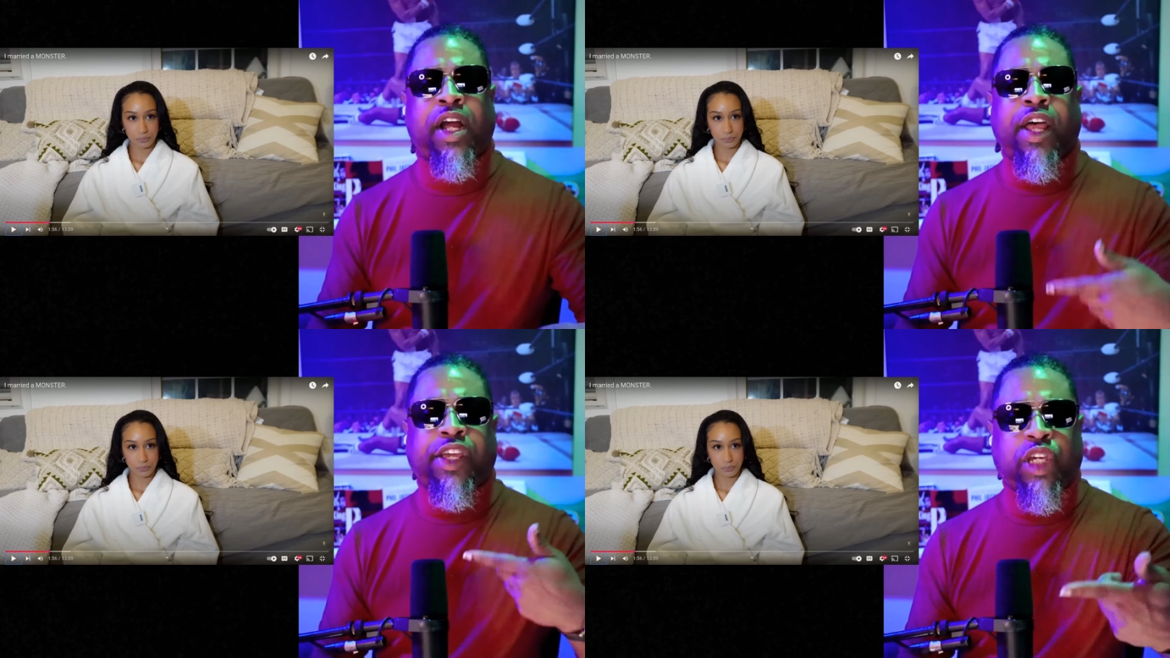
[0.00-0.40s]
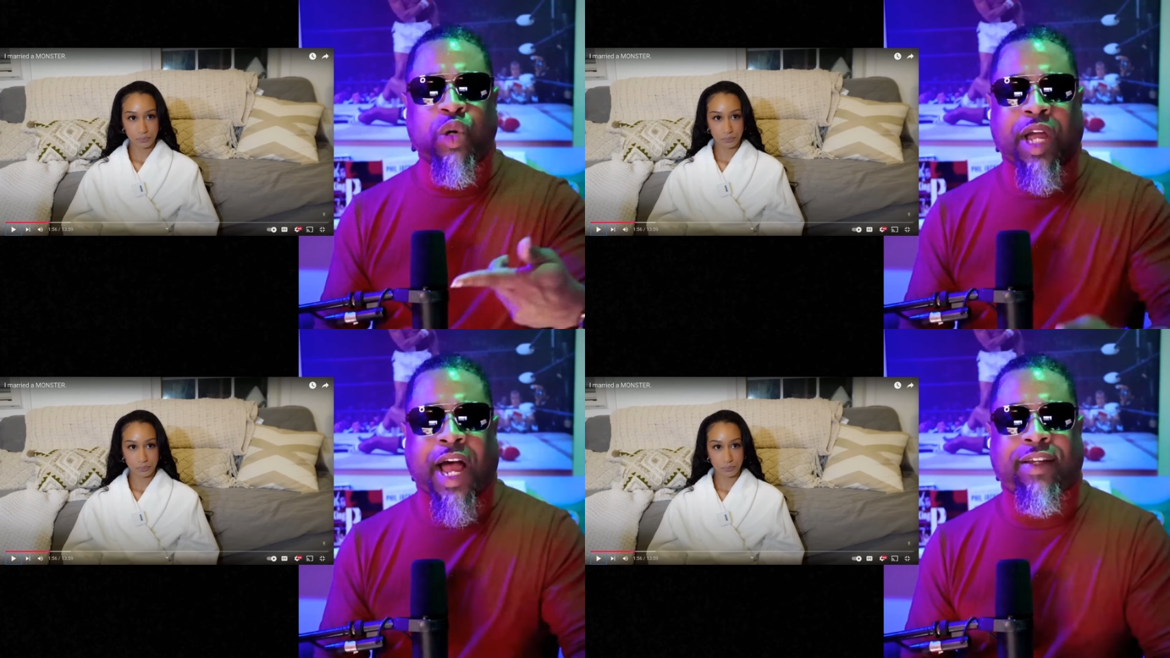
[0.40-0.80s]
Speaker 1: You
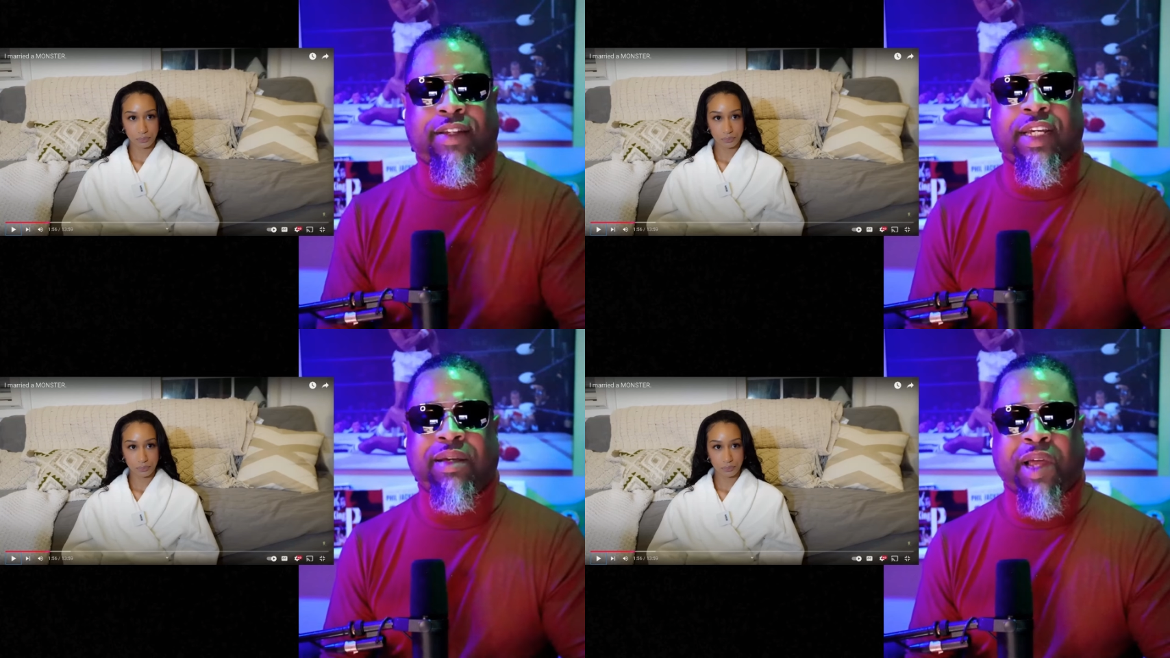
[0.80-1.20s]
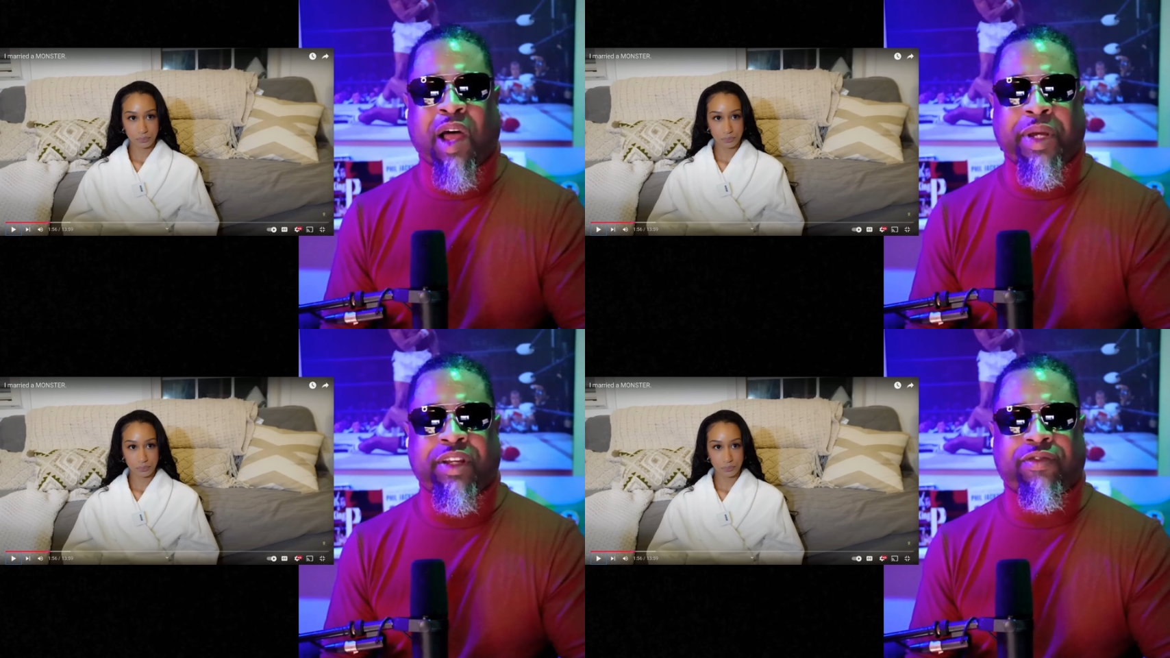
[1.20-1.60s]
guys emailed me
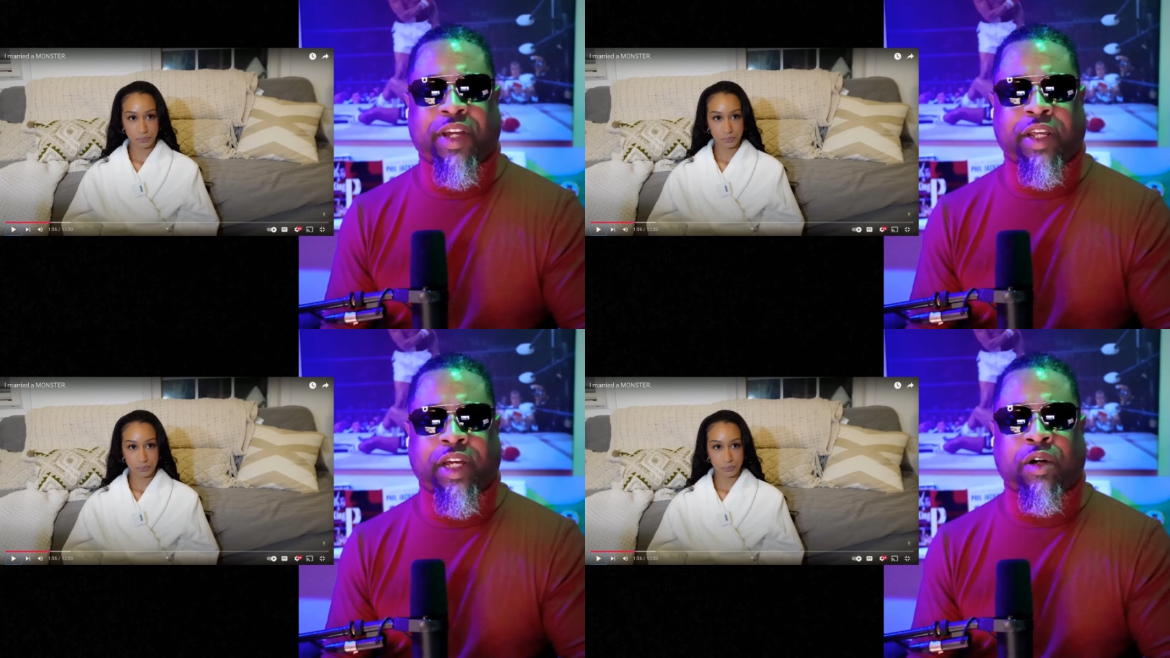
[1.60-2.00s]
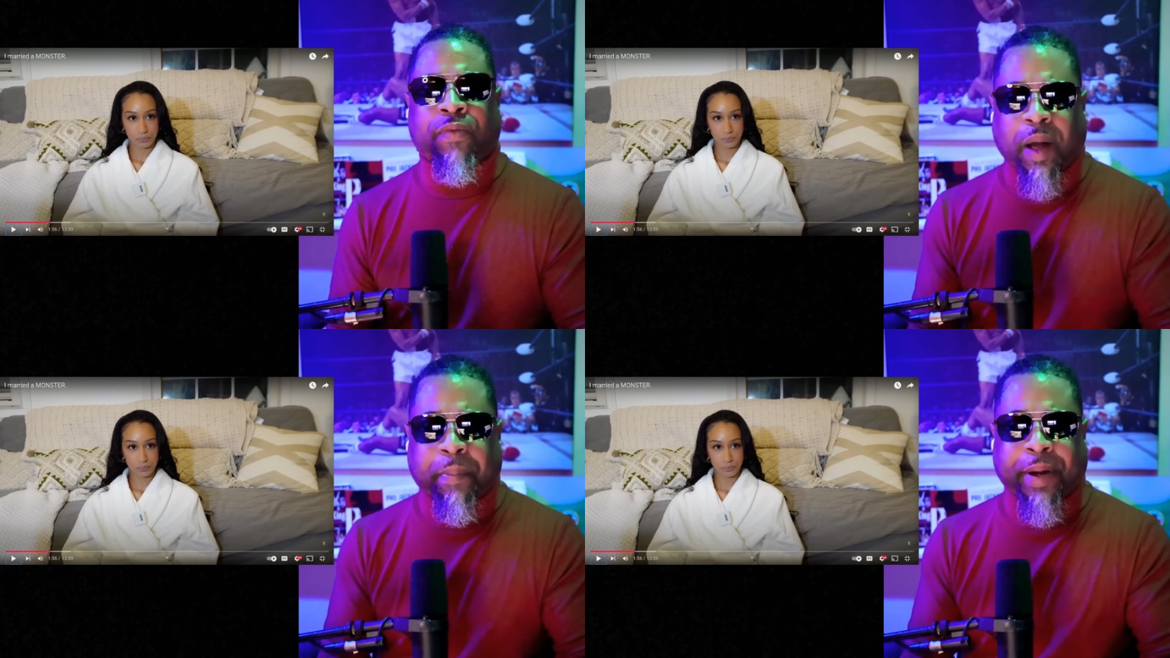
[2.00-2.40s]
this video.
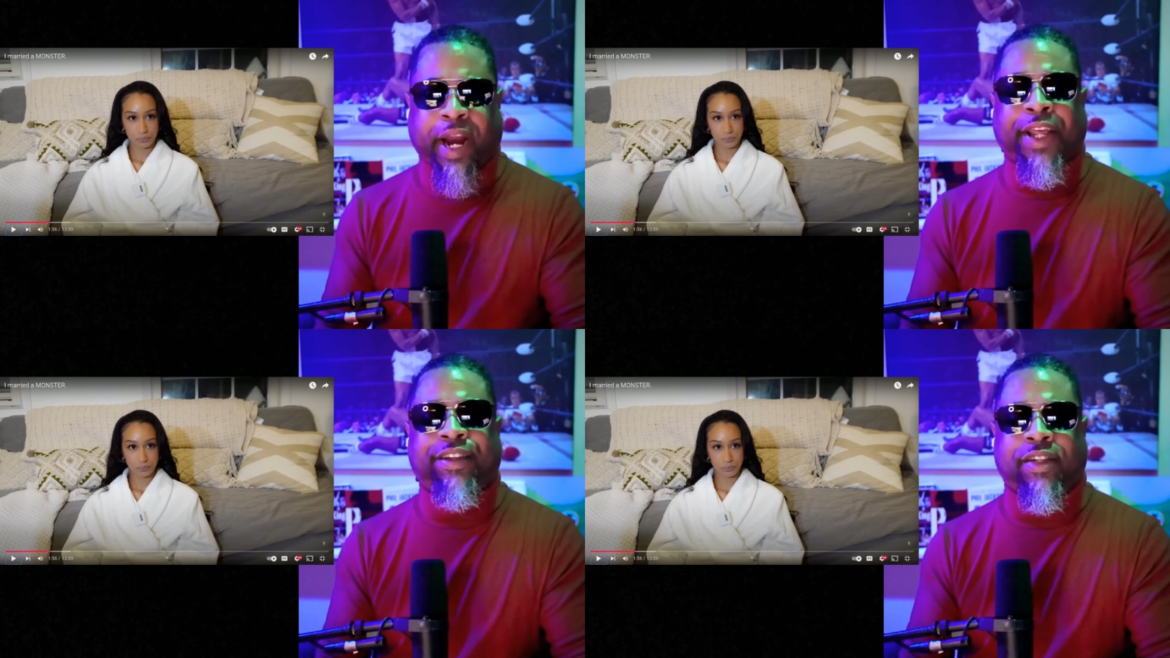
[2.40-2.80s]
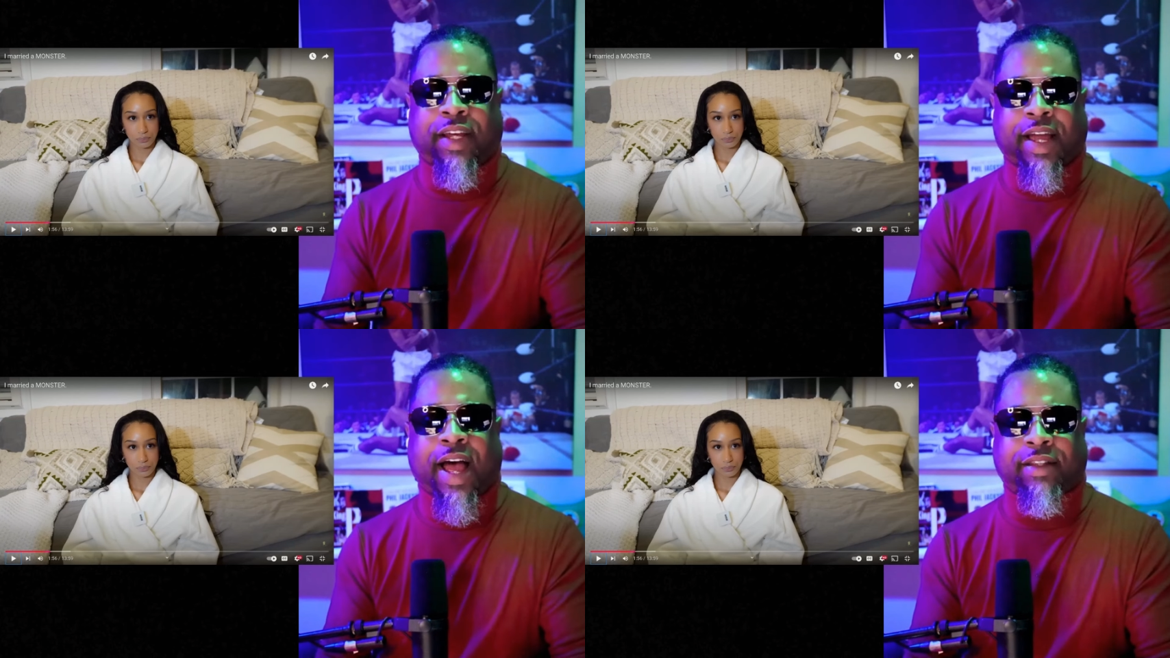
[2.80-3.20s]
Apparently, this is a
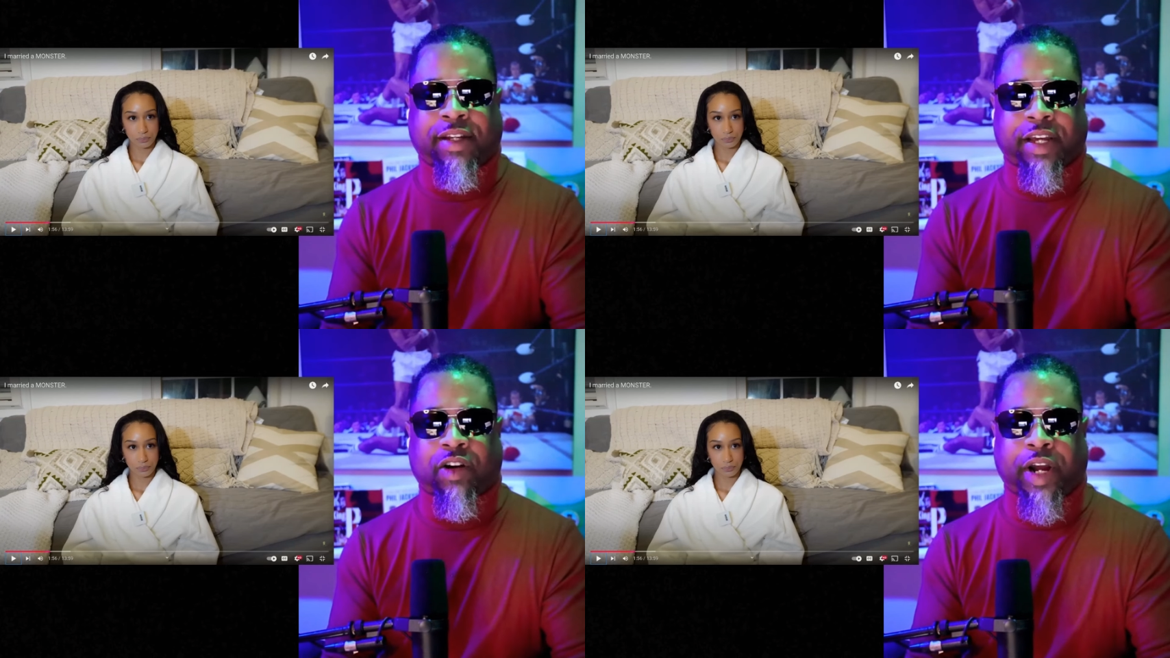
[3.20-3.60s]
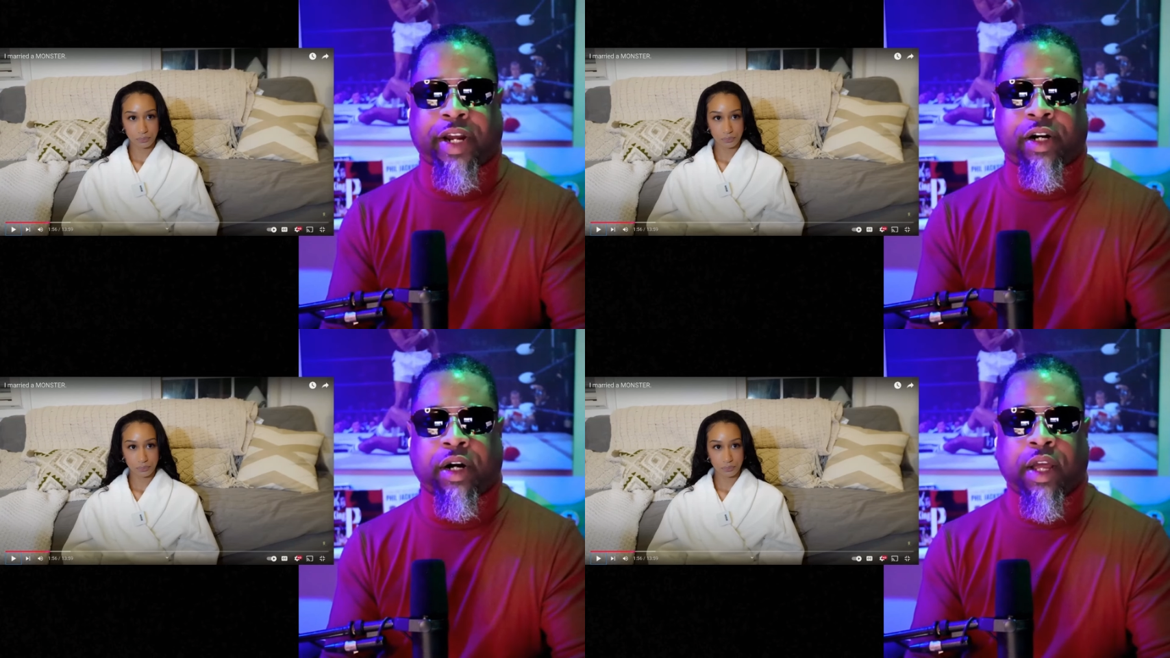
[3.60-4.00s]
content creator.